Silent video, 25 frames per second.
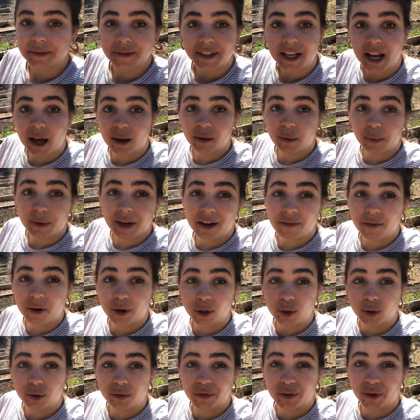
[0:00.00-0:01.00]
Now that we have
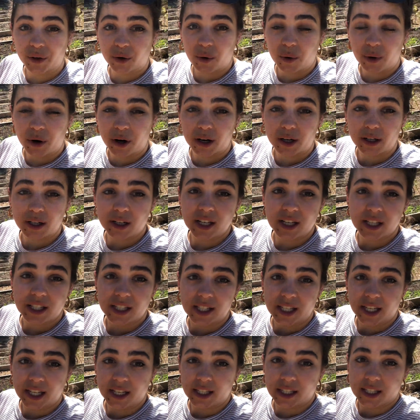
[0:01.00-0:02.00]
our loofah gourd
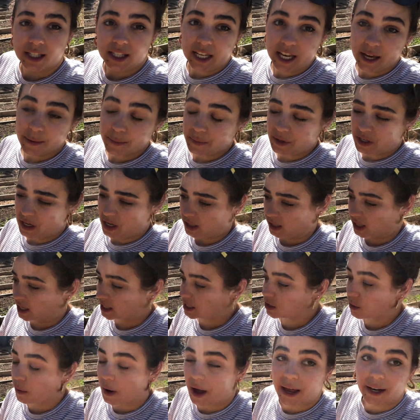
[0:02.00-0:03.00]
seeds snipped,
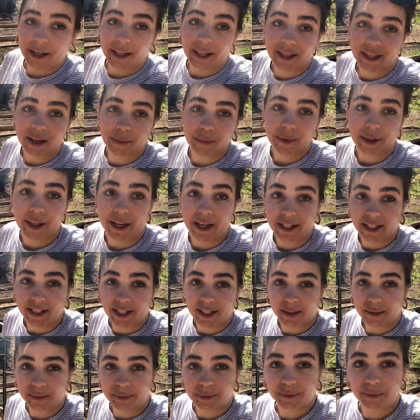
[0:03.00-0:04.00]
let's go ahead and get them
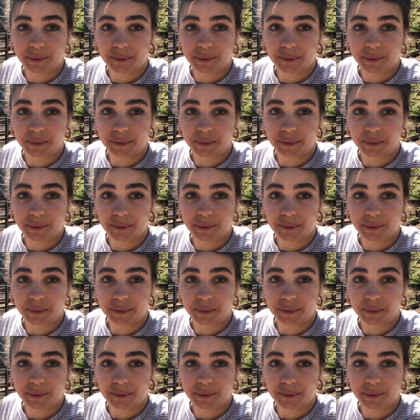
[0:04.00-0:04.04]
planted.